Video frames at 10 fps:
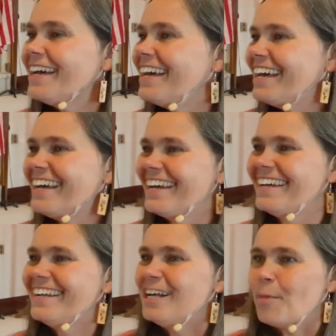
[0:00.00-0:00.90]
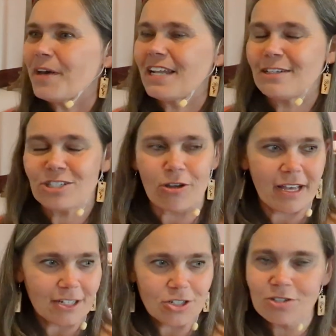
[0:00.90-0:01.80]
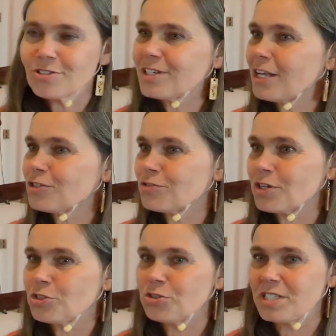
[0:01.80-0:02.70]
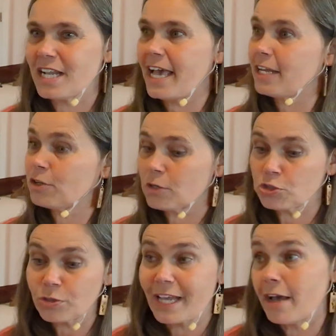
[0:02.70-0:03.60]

But so I had $200 for groceries, and I had a grocery